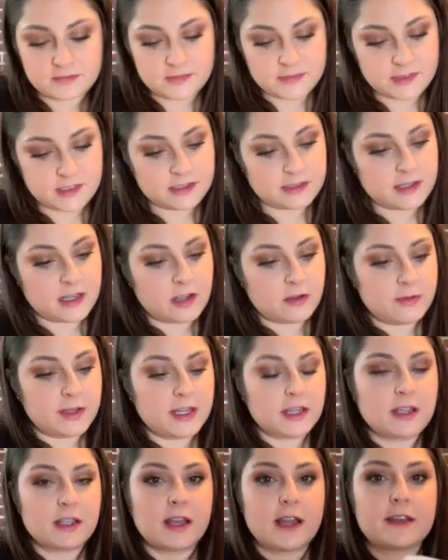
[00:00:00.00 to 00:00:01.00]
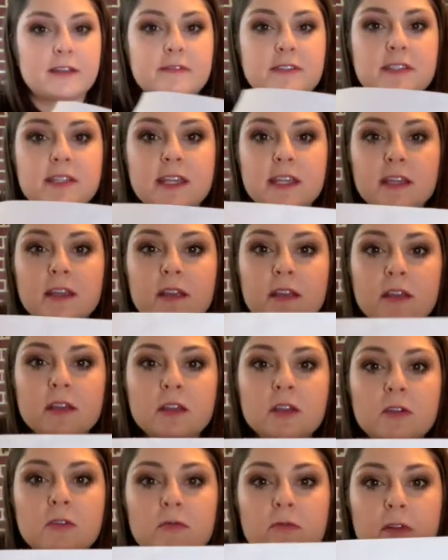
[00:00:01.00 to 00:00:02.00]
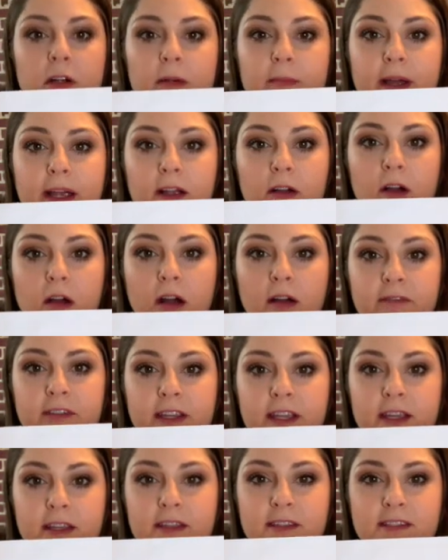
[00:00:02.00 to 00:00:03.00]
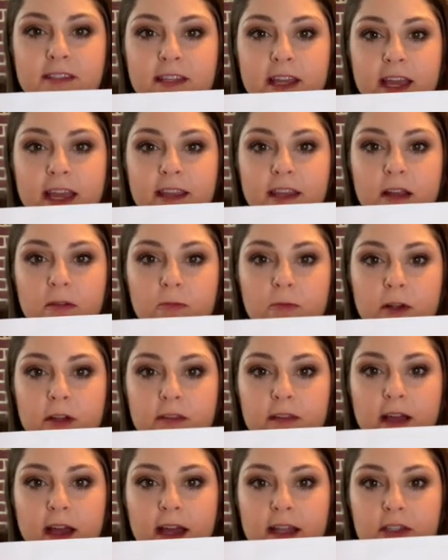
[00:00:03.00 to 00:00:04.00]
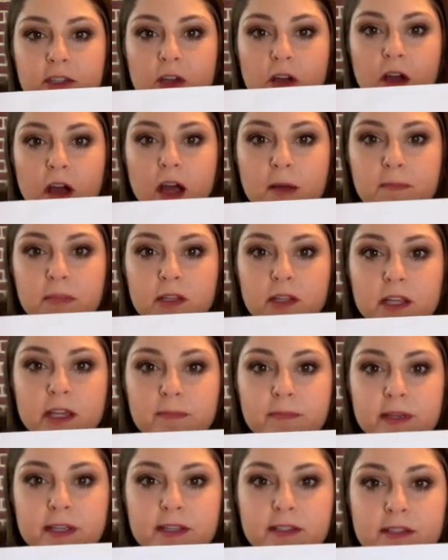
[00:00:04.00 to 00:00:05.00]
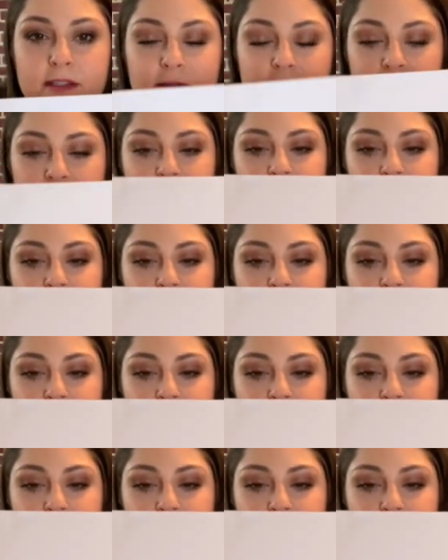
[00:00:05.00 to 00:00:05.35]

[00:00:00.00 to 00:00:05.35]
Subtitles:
So now we can kind of see where my coffee is and then where that top lip is.